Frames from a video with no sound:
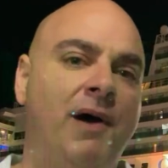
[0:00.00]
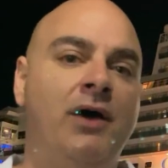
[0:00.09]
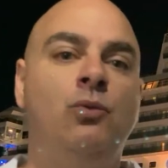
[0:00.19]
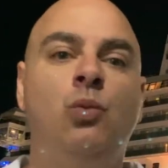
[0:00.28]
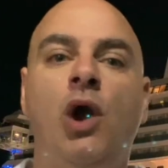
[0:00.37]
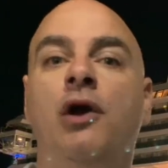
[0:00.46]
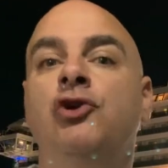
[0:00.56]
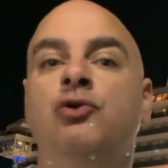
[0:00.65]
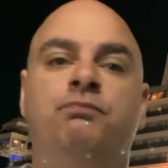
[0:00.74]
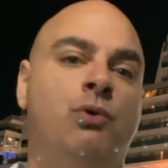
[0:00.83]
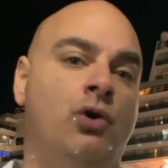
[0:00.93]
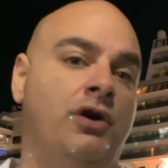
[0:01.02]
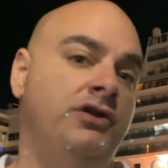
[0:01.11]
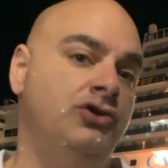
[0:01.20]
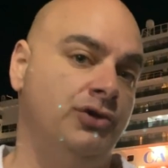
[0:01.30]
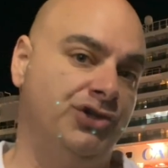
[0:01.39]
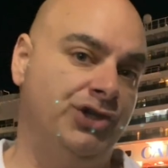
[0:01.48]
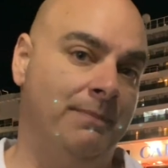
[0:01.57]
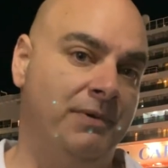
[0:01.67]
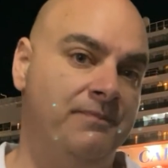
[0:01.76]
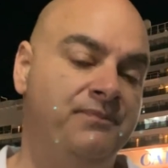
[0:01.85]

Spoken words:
upon where you boarded your ship.